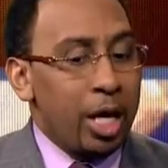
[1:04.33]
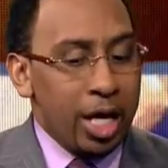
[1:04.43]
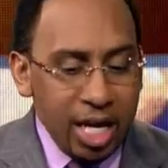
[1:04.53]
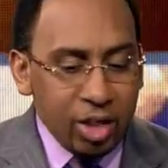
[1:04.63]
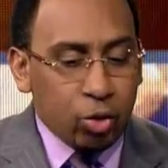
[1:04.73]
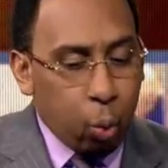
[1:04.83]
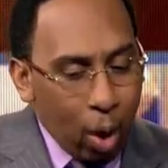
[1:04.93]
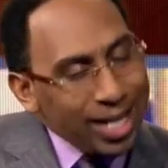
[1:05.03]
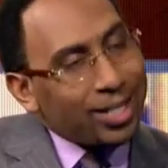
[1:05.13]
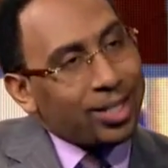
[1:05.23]
He's
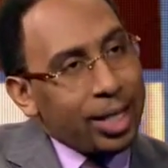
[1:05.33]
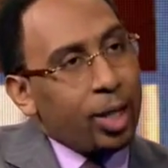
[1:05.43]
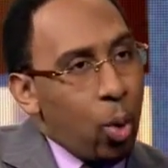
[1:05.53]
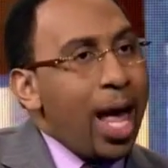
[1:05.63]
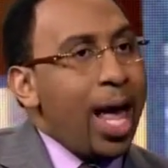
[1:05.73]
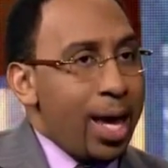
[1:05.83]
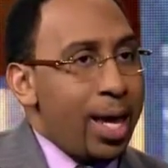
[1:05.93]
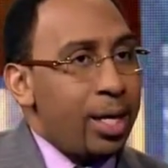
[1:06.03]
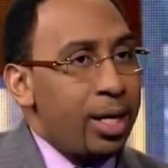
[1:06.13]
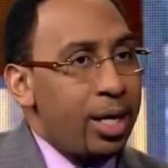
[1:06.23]
wasting away
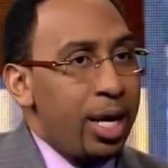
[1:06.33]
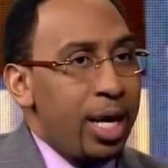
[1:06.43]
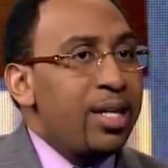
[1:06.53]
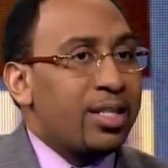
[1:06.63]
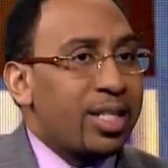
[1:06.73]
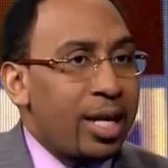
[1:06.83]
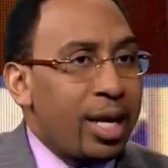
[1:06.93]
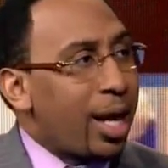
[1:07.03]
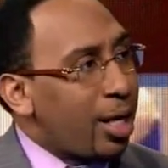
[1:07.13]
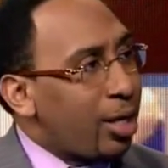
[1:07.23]
in San
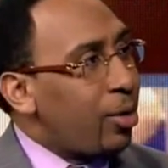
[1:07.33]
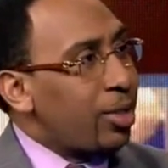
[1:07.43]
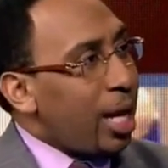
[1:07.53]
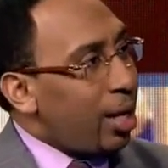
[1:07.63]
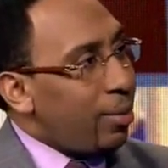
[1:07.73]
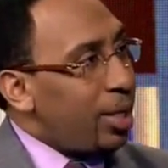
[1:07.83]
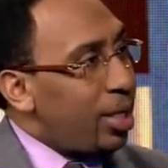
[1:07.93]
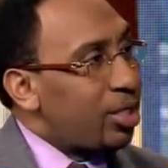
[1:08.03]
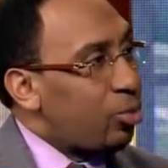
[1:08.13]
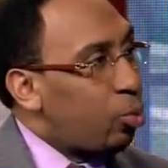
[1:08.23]
Diego, I know he's got, I mean,
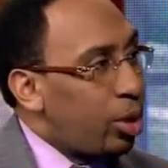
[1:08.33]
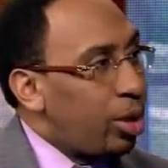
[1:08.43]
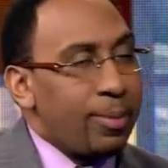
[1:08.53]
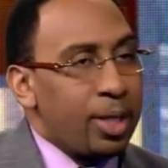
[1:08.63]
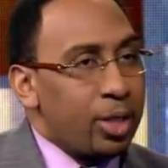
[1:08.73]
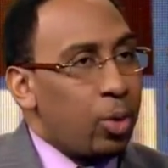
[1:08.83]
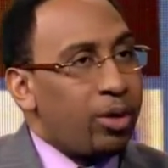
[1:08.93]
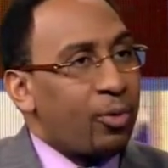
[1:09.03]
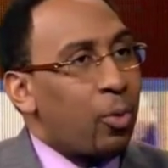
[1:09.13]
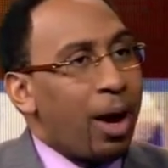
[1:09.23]
his, him and his
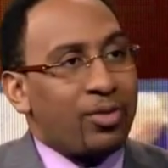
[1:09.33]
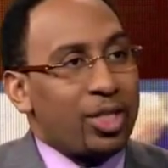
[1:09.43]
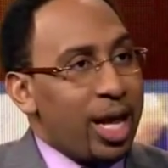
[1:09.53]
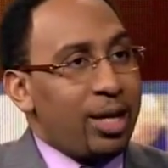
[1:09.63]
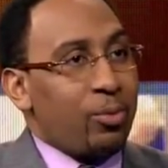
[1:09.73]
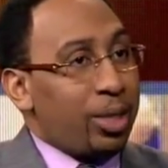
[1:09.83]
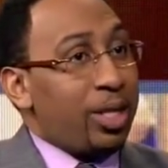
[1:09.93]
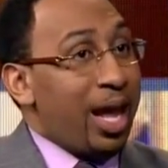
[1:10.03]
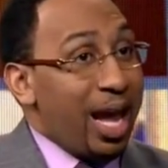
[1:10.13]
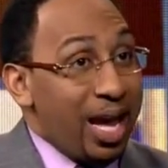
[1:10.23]
wonderful wife just had, what,
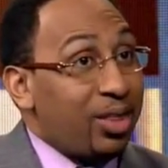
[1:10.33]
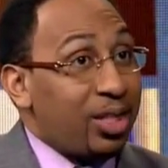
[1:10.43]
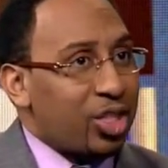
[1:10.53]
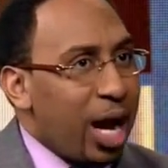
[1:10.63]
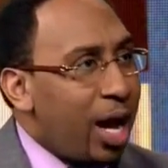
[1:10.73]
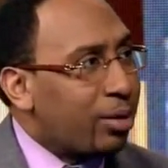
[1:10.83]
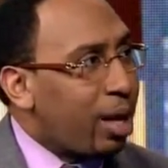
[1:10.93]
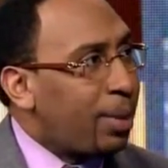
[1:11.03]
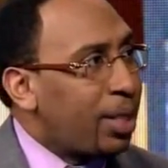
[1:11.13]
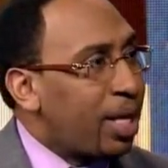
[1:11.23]
their 8th mm -hmm. child,
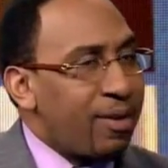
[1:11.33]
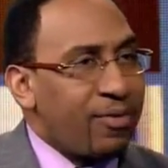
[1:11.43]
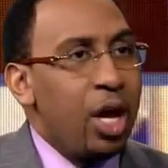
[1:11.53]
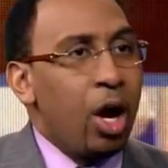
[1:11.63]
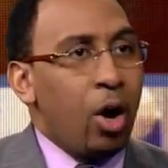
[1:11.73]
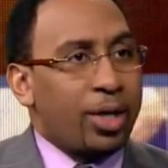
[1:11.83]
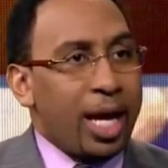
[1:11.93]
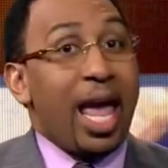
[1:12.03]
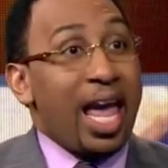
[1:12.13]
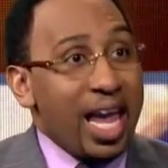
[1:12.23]
I believe? Eight.
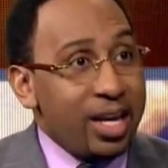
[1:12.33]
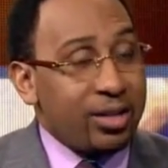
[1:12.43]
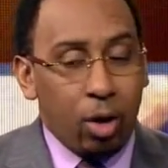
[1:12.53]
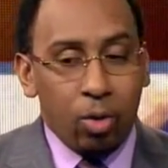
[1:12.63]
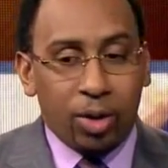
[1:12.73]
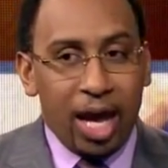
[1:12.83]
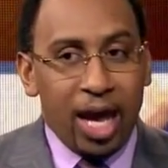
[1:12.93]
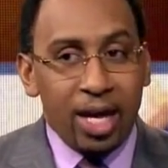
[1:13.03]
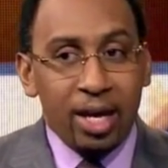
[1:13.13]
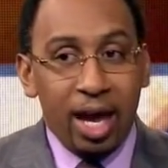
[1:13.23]
Okay, eight, okay?
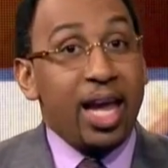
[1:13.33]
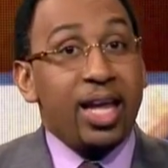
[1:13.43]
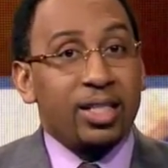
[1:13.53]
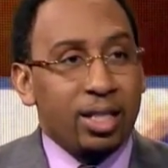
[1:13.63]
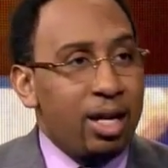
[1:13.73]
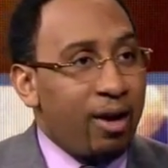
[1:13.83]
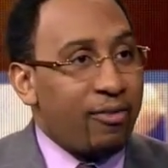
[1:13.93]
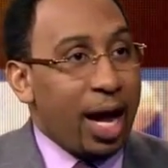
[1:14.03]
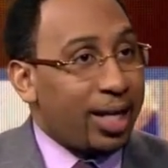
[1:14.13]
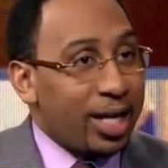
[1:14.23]
Eight is enough,
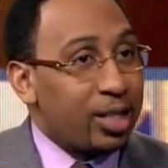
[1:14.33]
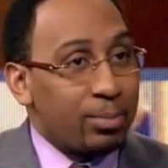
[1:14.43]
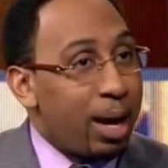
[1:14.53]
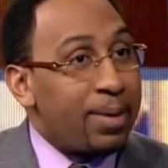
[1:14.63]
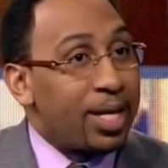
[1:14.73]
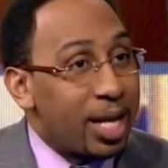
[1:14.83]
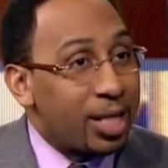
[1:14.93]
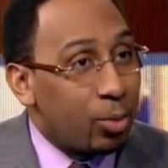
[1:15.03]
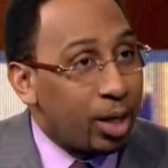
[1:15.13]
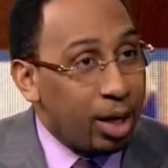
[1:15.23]
I guess. Maybe
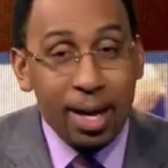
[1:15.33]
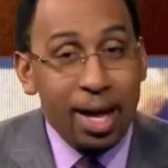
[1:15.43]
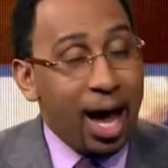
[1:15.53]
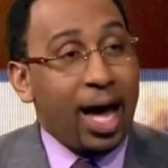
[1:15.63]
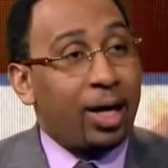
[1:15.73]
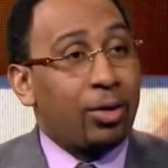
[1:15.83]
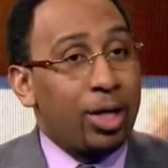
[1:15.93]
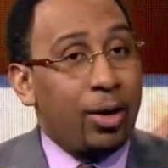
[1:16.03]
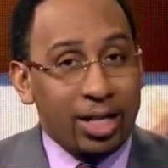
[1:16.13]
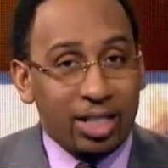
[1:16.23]
that's I don't know. I don't him.
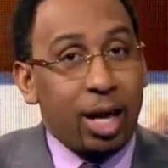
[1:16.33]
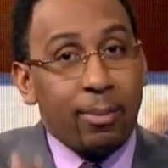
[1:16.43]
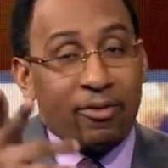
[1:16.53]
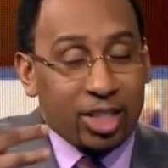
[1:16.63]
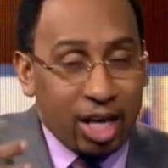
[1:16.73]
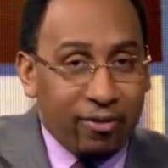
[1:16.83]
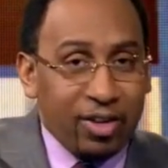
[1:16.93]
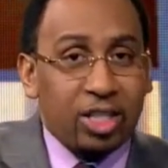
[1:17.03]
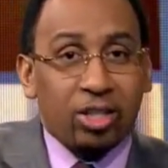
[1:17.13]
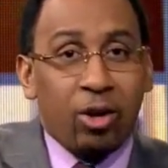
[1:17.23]
know. That's the name of a
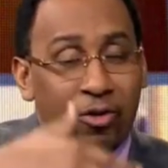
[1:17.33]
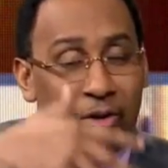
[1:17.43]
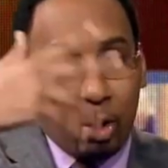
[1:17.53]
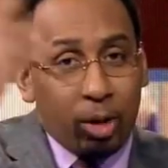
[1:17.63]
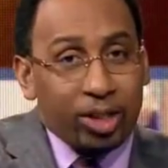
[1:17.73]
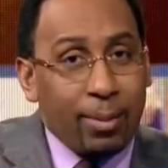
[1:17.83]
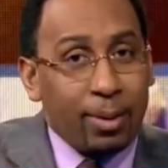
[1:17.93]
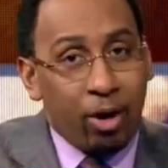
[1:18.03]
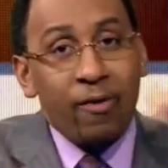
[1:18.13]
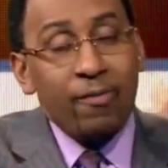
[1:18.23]
television yeah. show from a long time
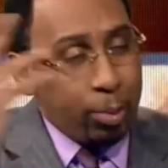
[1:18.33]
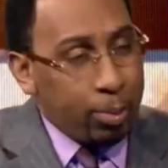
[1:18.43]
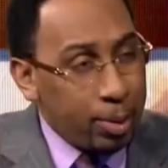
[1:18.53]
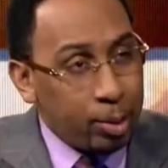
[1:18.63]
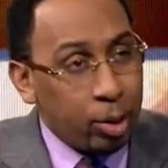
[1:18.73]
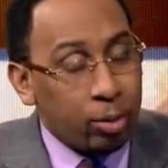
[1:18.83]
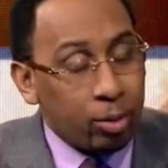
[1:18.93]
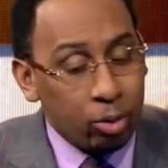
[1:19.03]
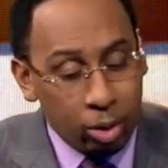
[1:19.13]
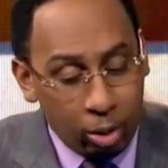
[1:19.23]
ago, people who don't,
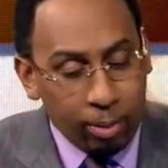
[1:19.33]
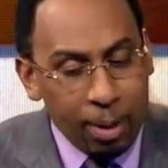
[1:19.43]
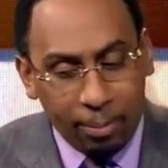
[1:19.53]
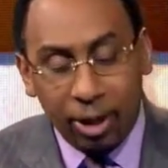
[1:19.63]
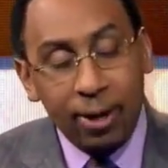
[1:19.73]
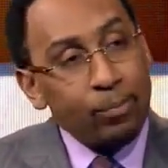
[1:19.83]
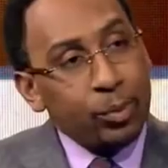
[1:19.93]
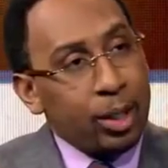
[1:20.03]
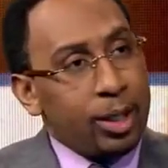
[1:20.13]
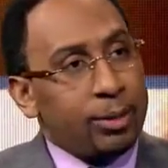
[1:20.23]
who don't remember. No, that
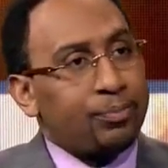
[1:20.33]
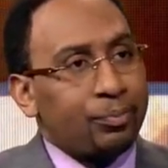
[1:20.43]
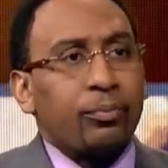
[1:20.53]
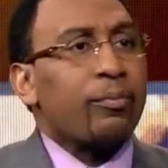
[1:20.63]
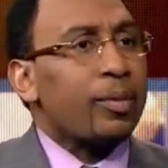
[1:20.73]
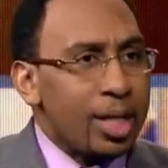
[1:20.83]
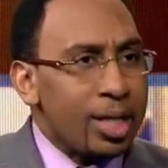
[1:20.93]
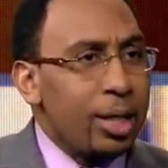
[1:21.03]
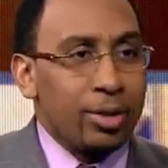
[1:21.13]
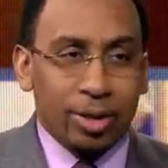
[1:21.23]
was way it, before my time. Yeah, you